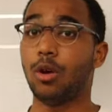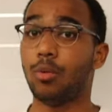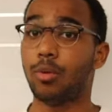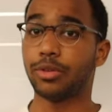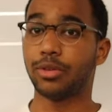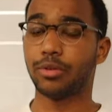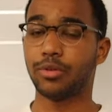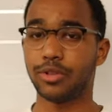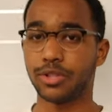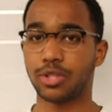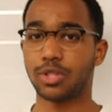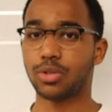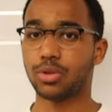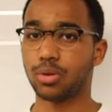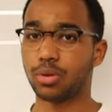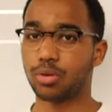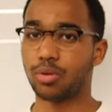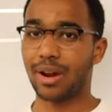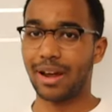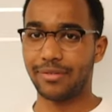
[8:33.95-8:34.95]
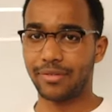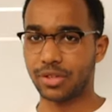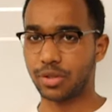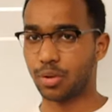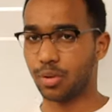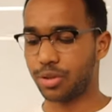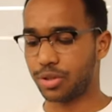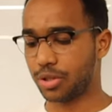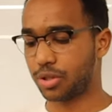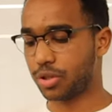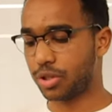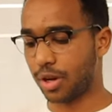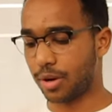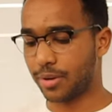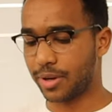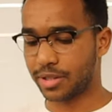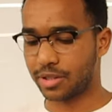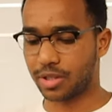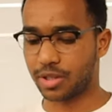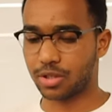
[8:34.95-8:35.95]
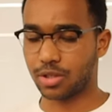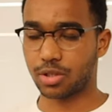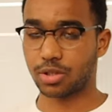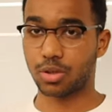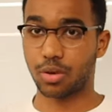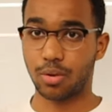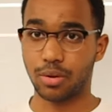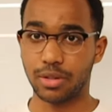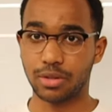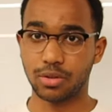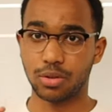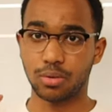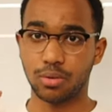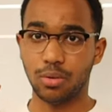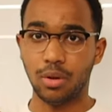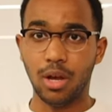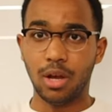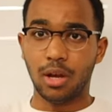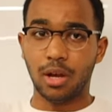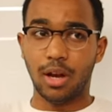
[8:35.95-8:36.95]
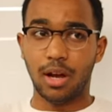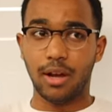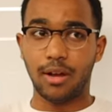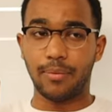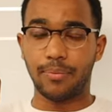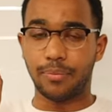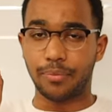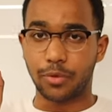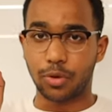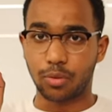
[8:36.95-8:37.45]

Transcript: What the residual graph is going to show us is it's going to uh,